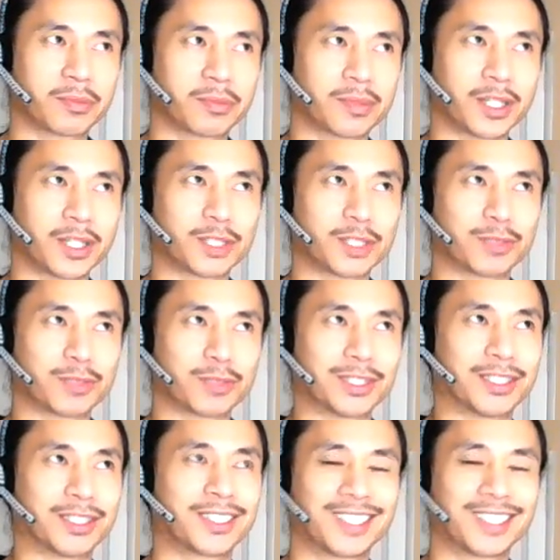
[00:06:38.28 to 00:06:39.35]
Just wanted
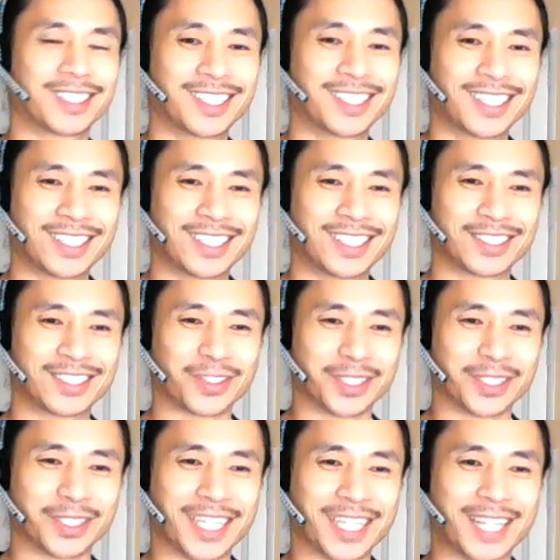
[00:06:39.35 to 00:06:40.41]
to circle
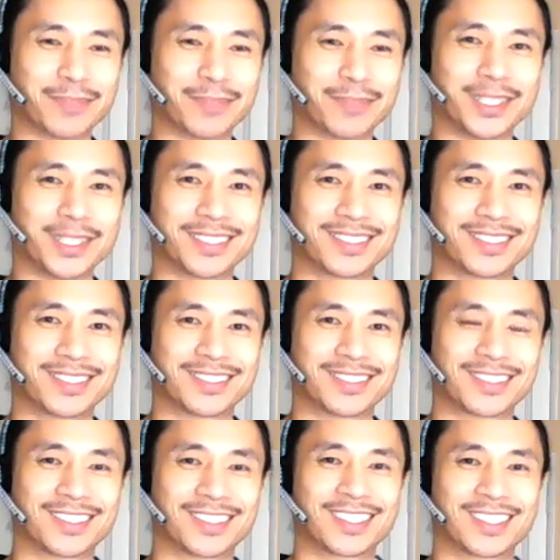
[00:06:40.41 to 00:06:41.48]
that a bit.
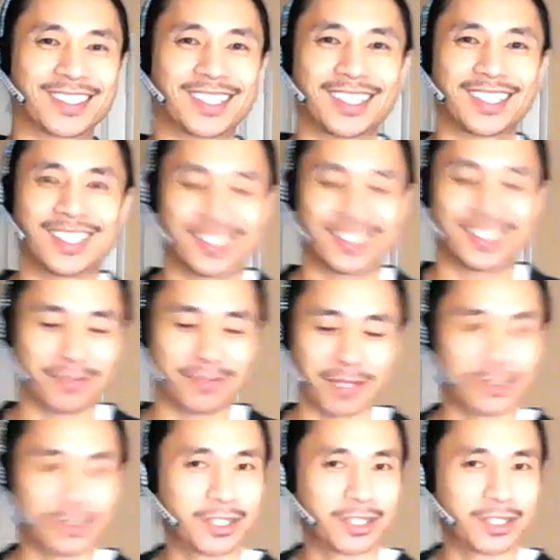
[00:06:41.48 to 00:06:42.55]
Sometimes
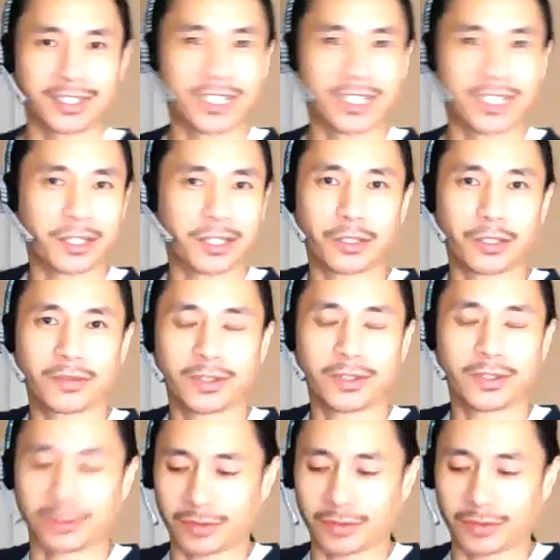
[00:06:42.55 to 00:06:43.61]
you could just take over, and
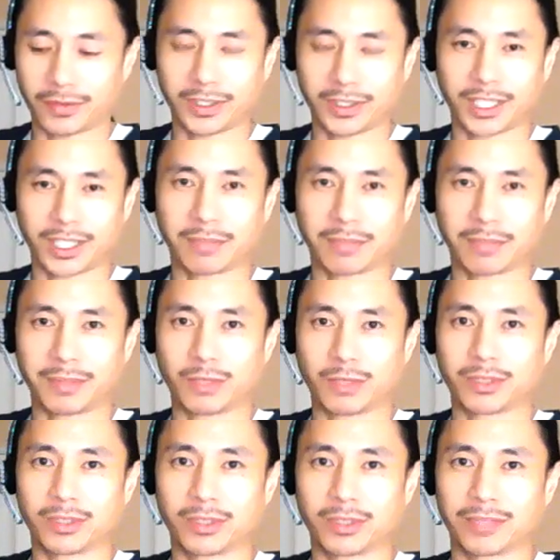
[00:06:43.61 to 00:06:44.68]
if you feel like maybe doing
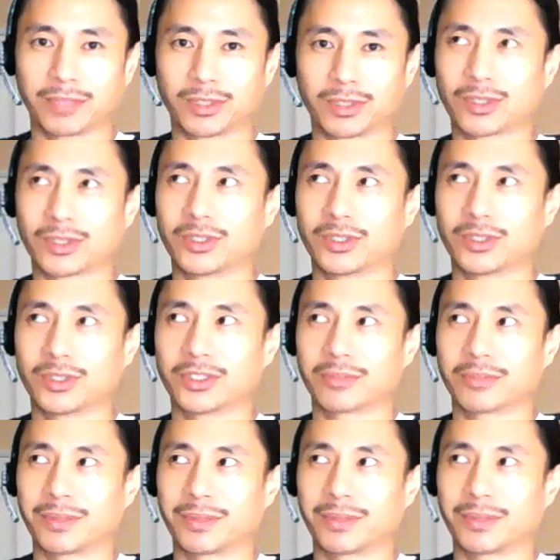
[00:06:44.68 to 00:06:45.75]
some circles,
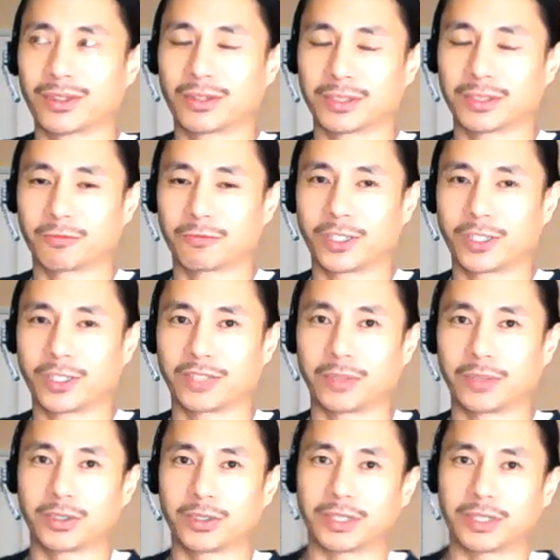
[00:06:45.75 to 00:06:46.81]
maybe there's some range of
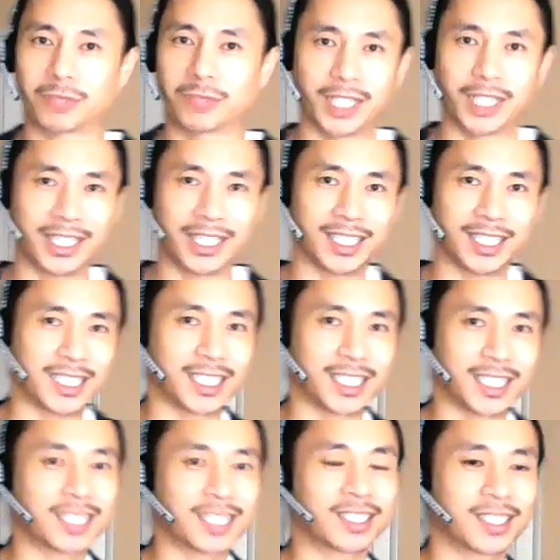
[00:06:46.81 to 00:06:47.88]
motion we're not
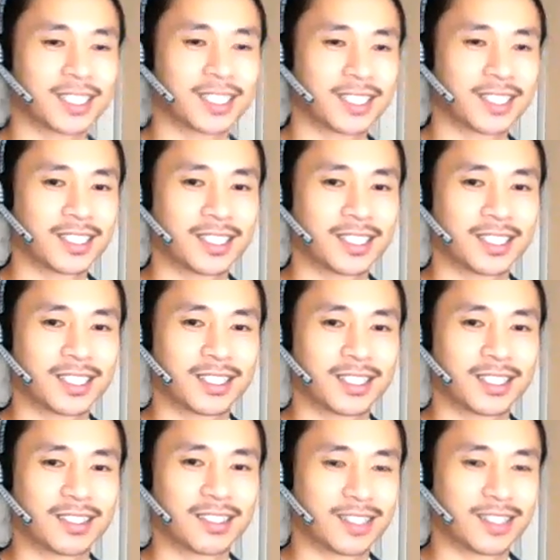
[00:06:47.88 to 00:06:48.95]
hitting,
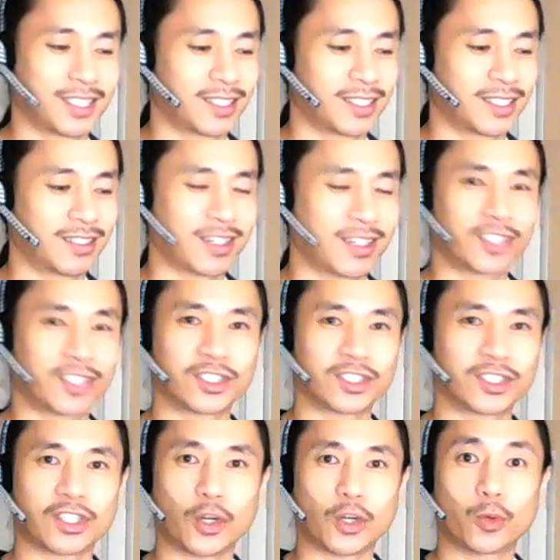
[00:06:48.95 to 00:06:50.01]
just
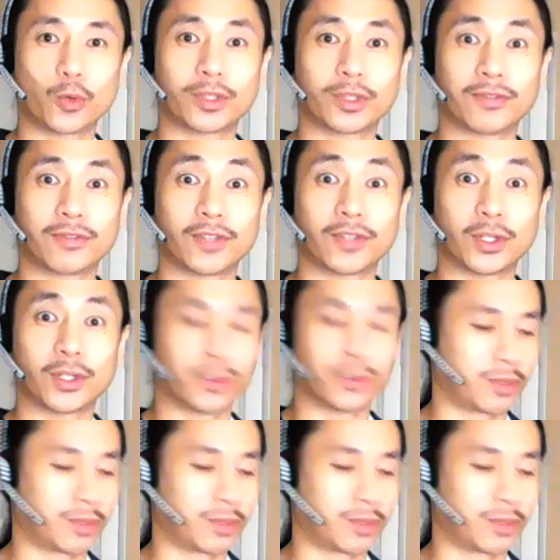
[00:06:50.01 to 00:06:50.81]
go with the flow.